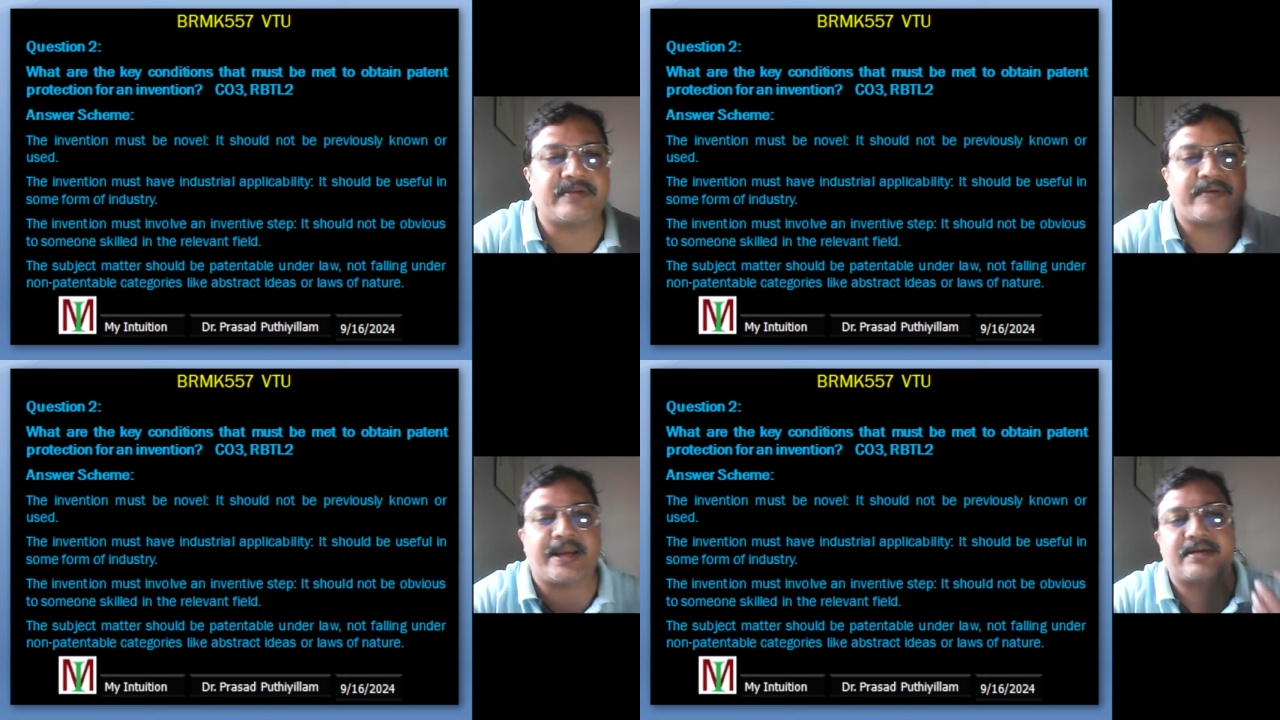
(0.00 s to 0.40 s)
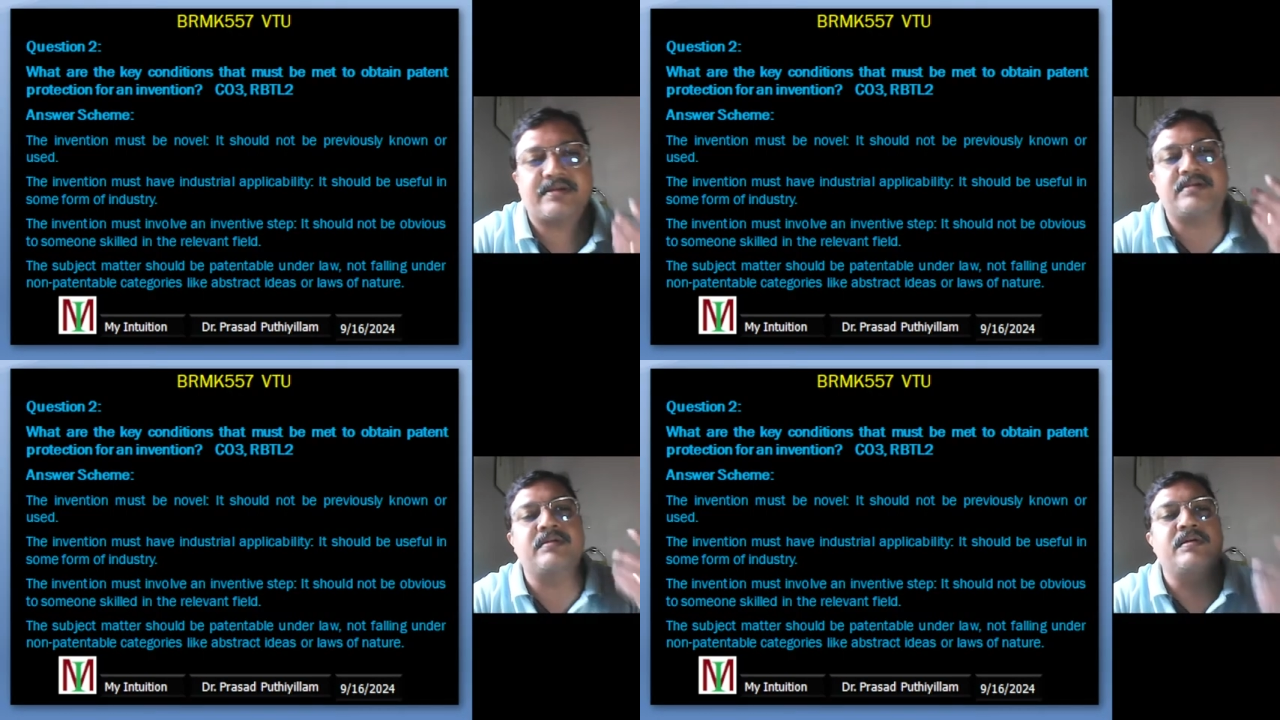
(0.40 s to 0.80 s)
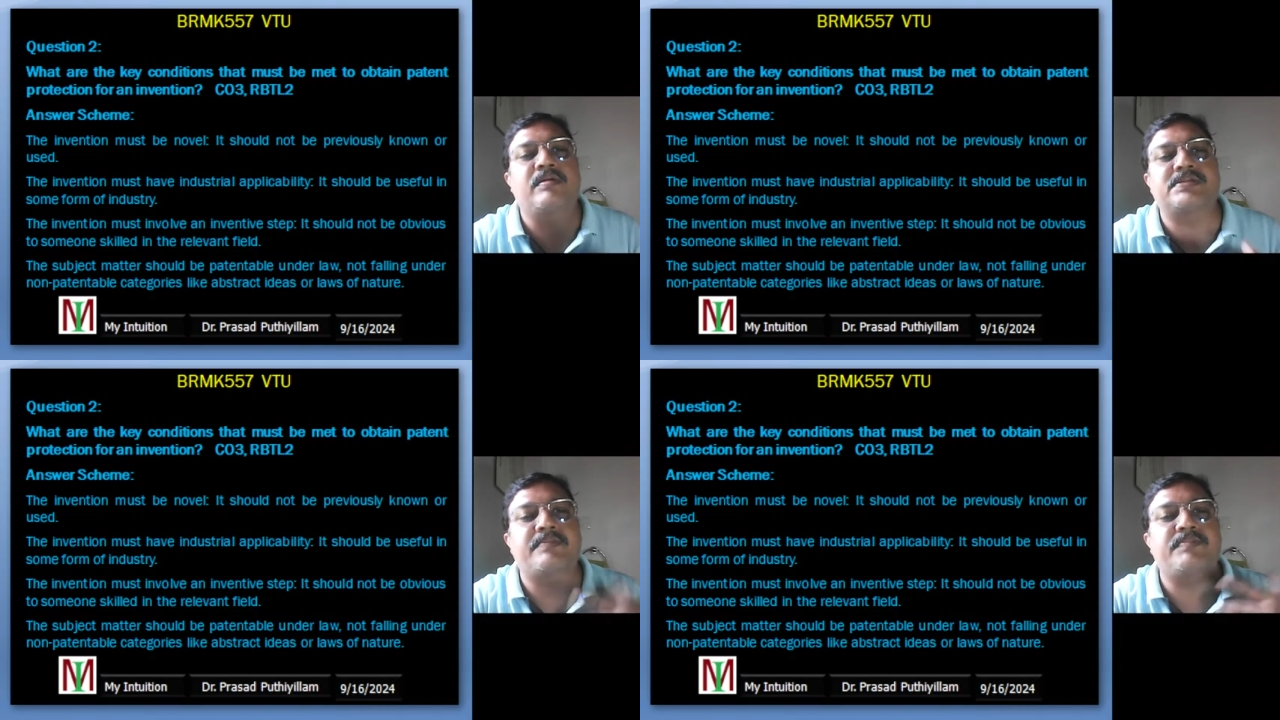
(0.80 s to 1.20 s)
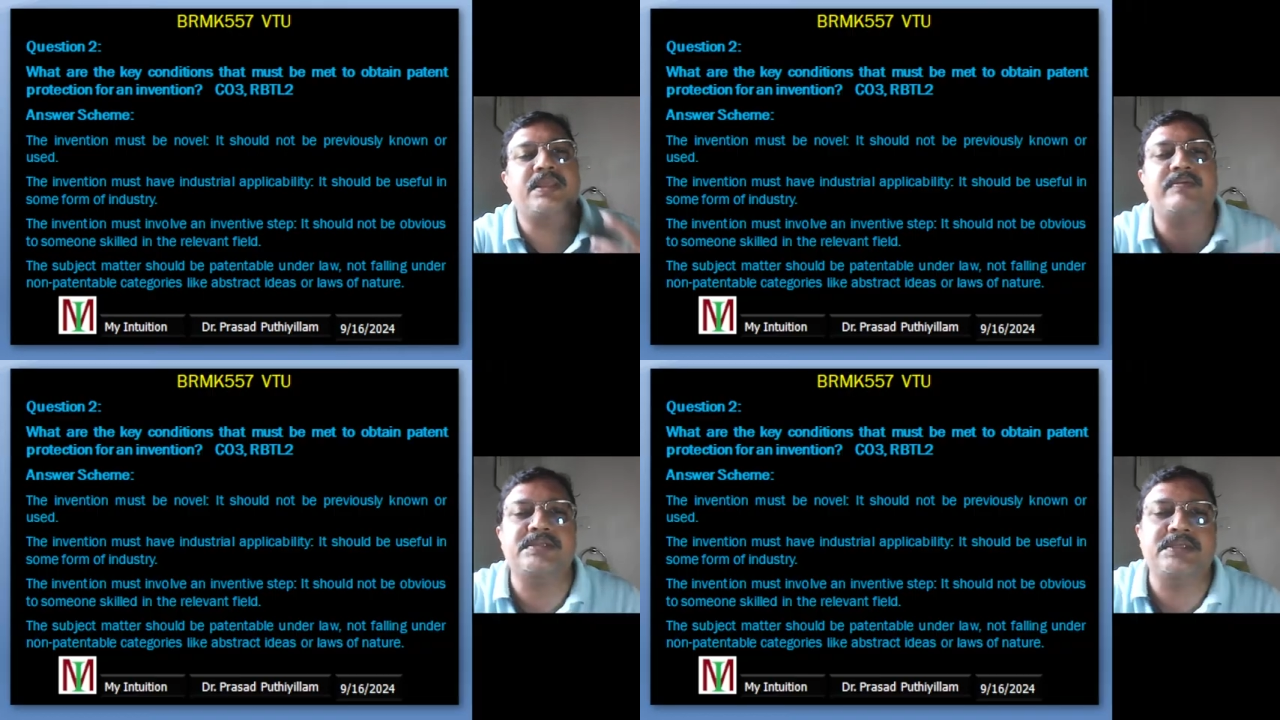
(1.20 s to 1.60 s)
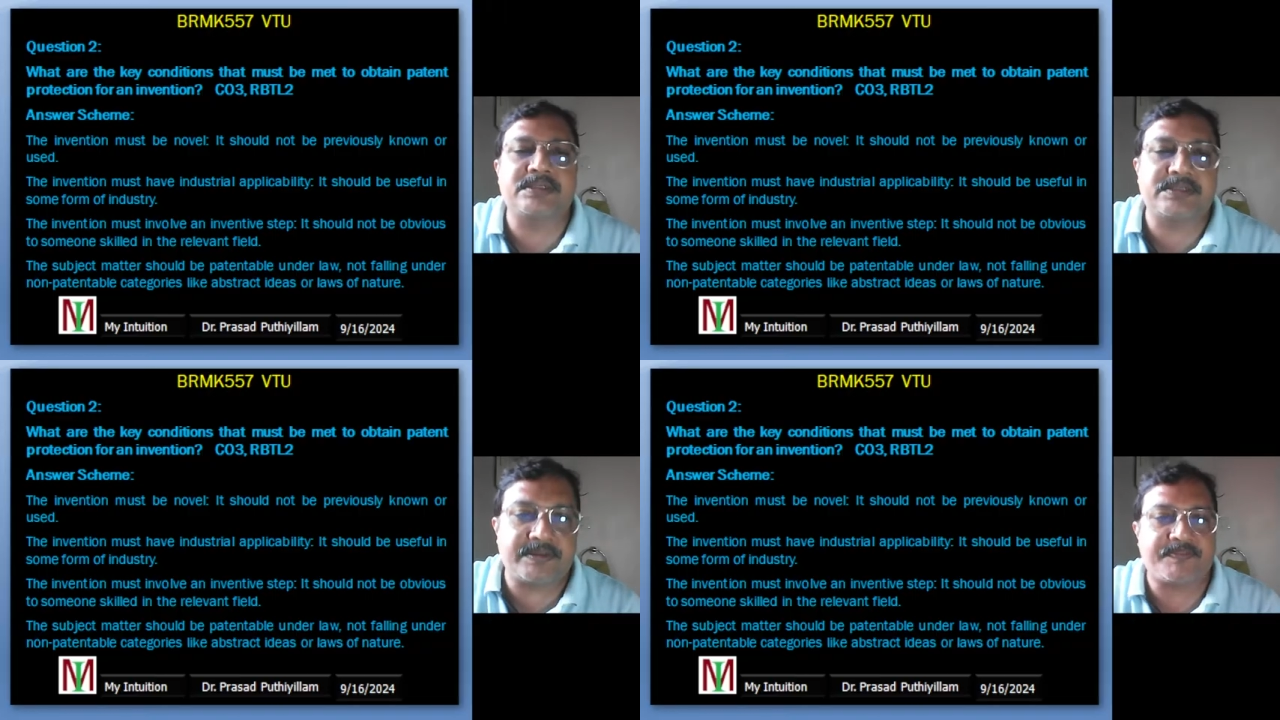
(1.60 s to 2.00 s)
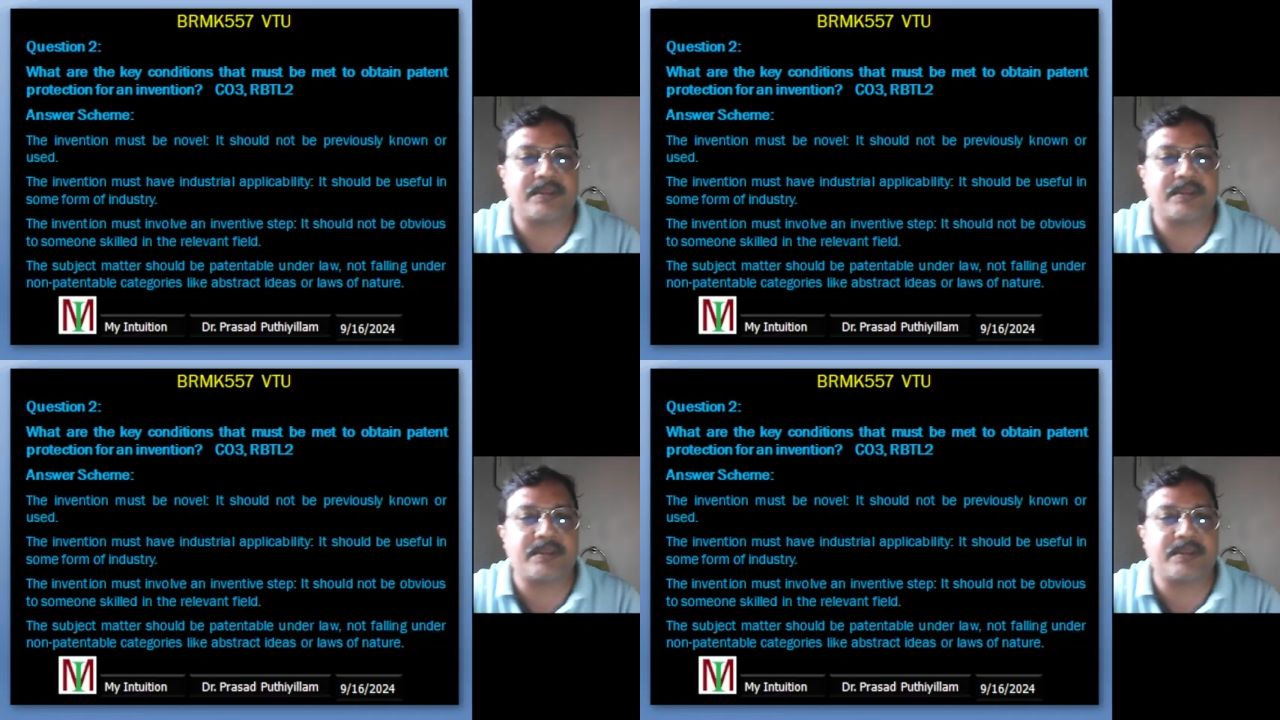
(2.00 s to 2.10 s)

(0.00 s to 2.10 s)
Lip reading: fact or something which is